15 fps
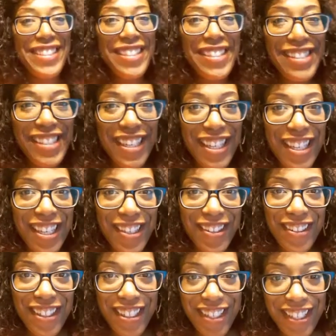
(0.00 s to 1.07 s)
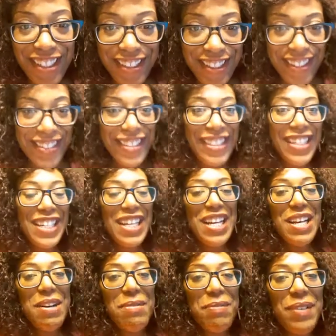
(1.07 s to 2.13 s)
He's getting longer and longer.
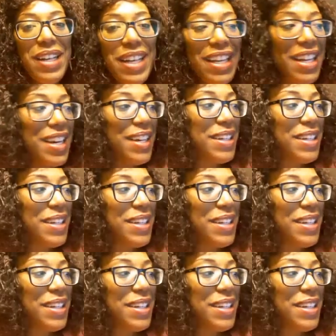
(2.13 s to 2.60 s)
But